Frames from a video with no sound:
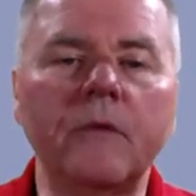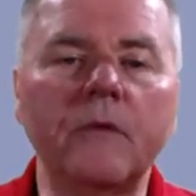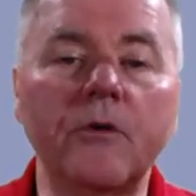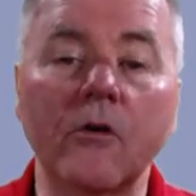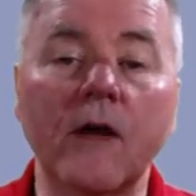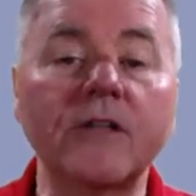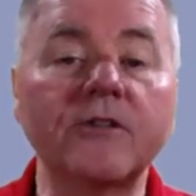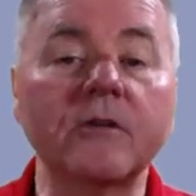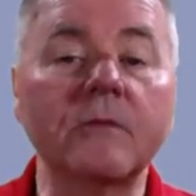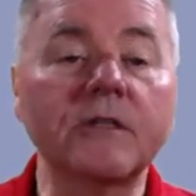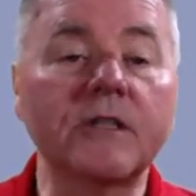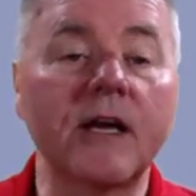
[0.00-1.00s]
Your answer
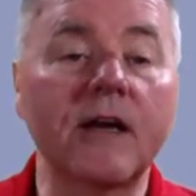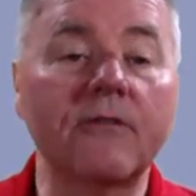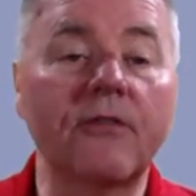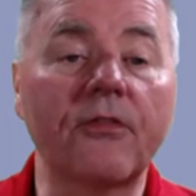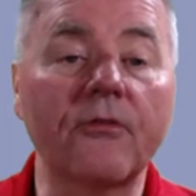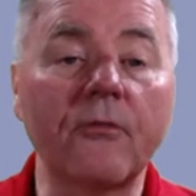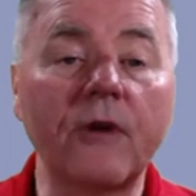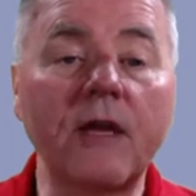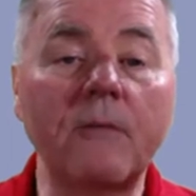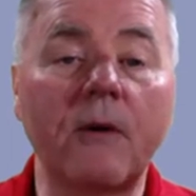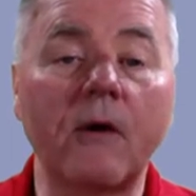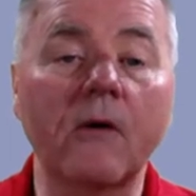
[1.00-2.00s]
must have
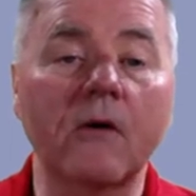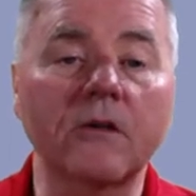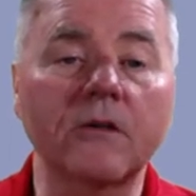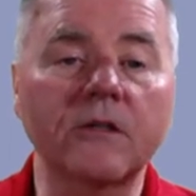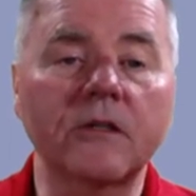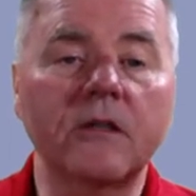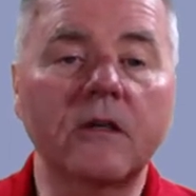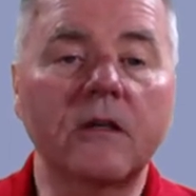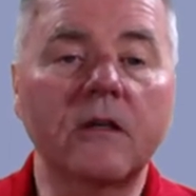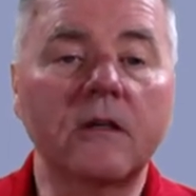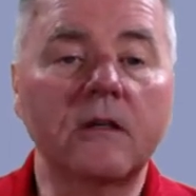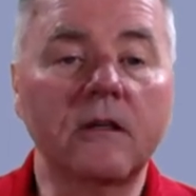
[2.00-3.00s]
3 parts.
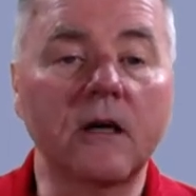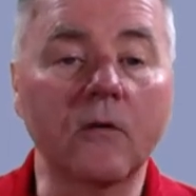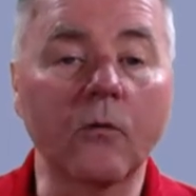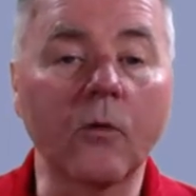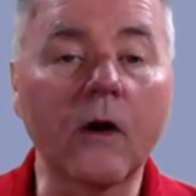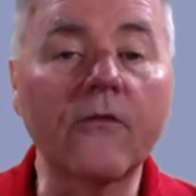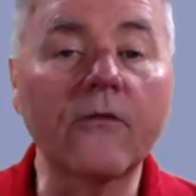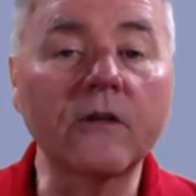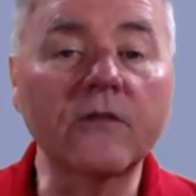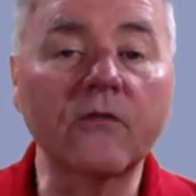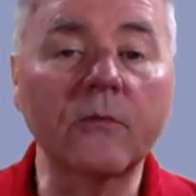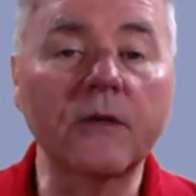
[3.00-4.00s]
A
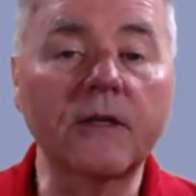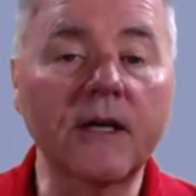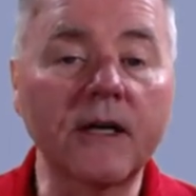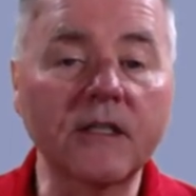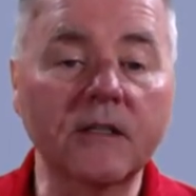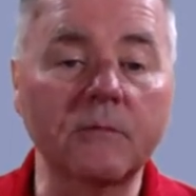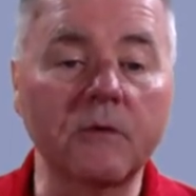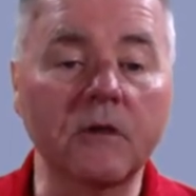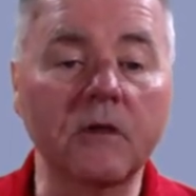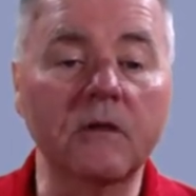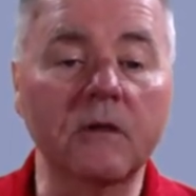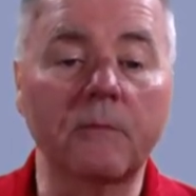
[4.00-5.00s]
reference from the
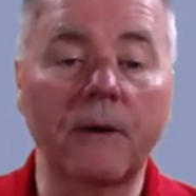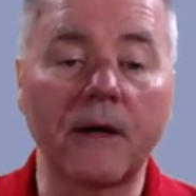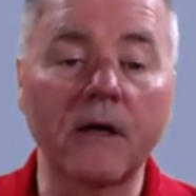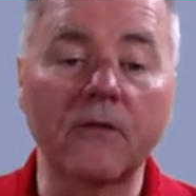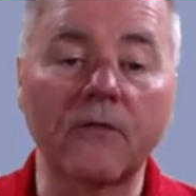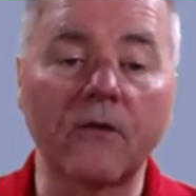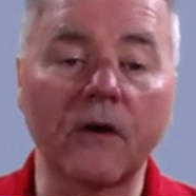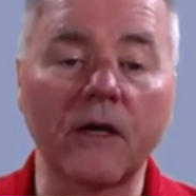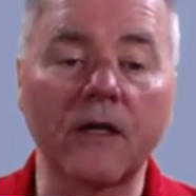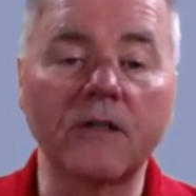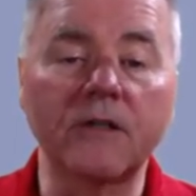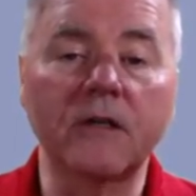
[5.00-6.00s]
textbook,
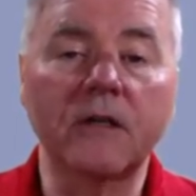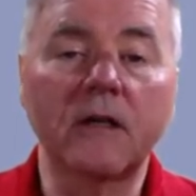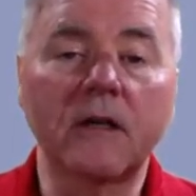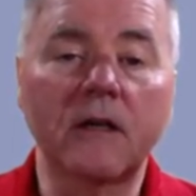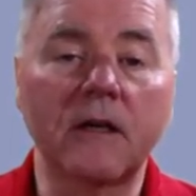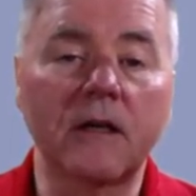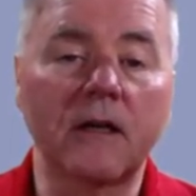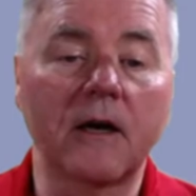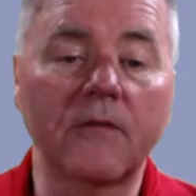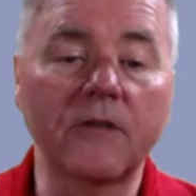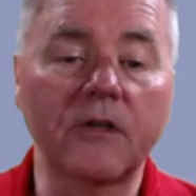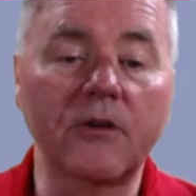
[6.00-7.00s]
paraphrased, and
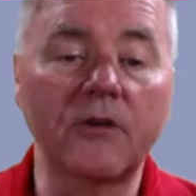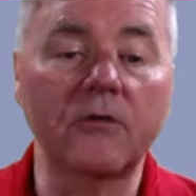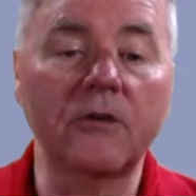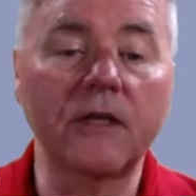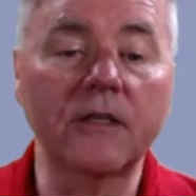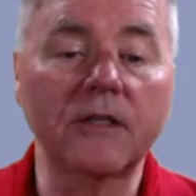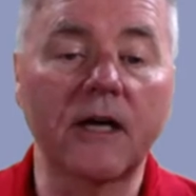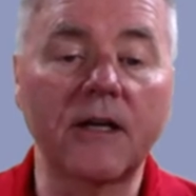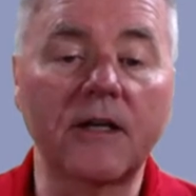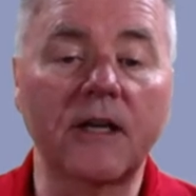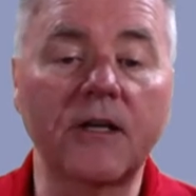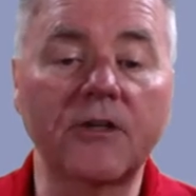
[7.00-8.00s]
obviously you'll need a
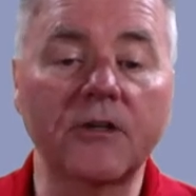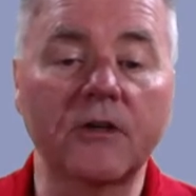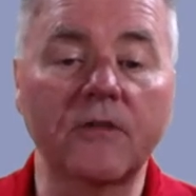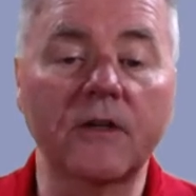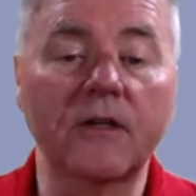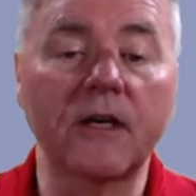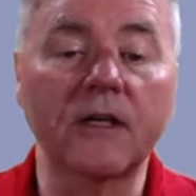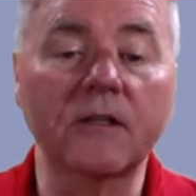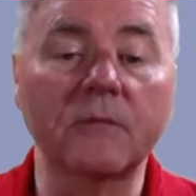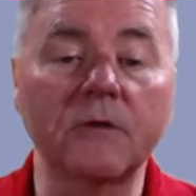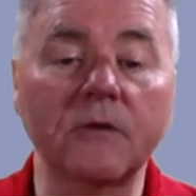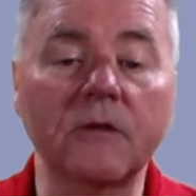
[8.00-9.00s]
citation of the
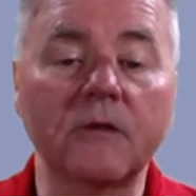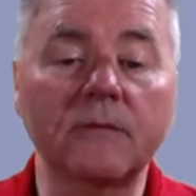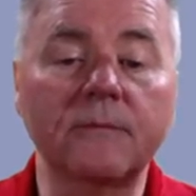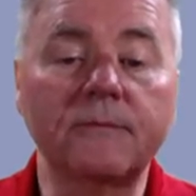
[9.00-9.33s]
textbook.